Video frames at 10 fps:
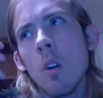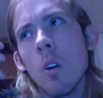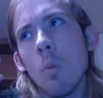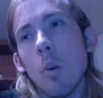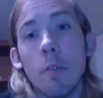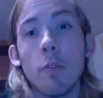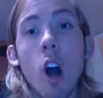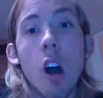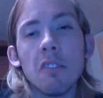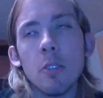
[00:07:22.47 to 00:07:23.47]
What
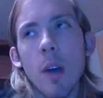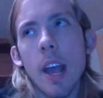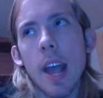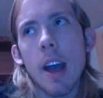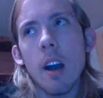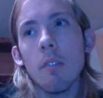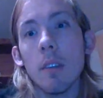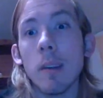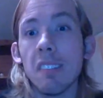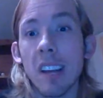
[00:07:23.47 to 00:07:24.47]
flaws do I have in
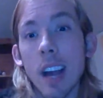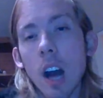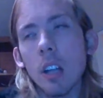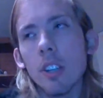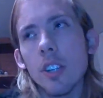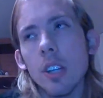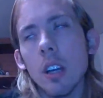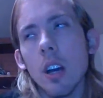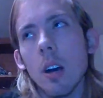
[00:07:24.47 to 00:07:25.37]
my psychology,